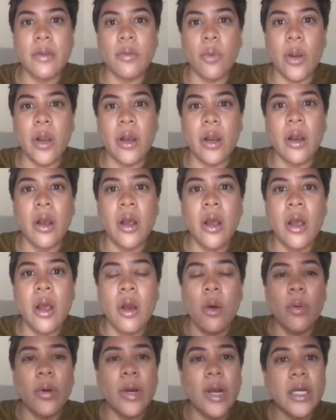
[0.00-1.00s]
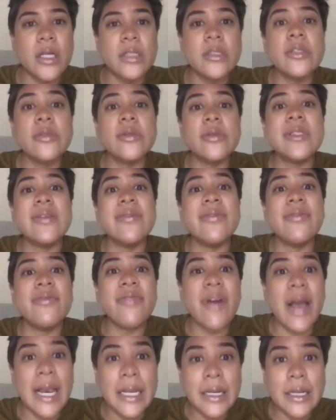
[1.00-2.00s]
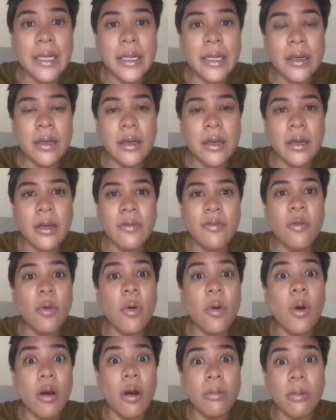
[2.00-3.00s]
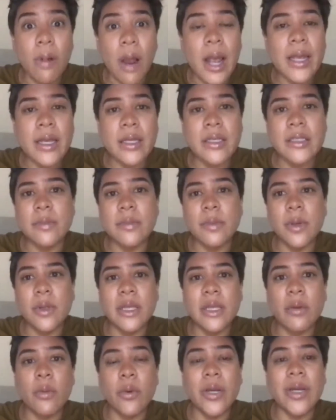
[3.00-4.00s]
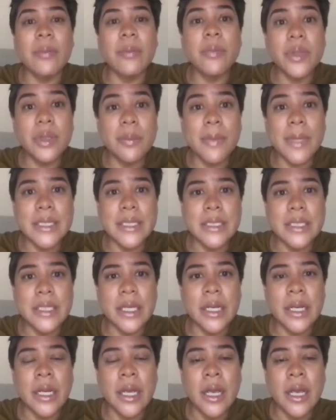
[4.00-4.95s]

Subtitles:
Where we're not continuously fighting for our rights, but that we're implementing